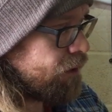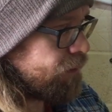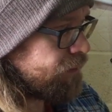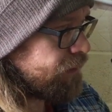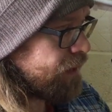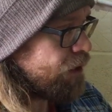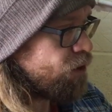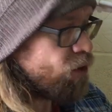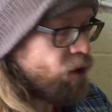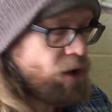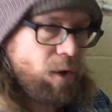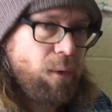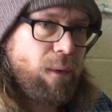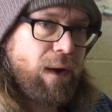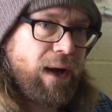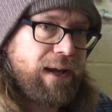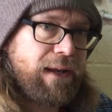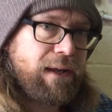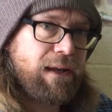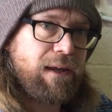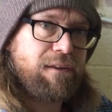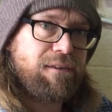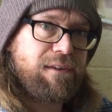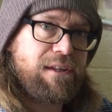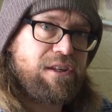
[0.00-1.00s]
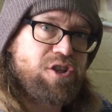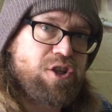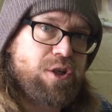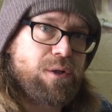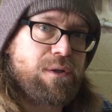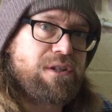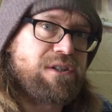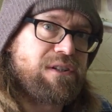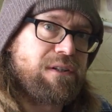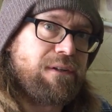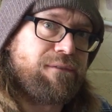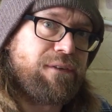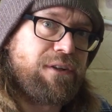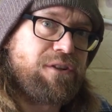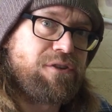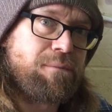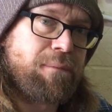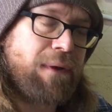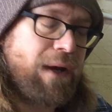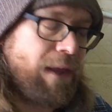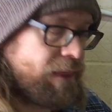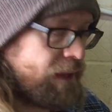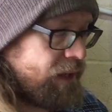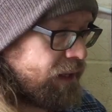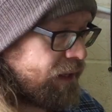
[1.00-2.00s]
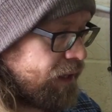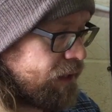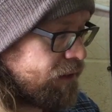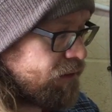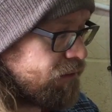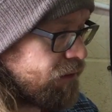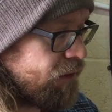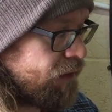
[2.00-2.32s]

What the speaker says: they're not quite as intuitive as you might think,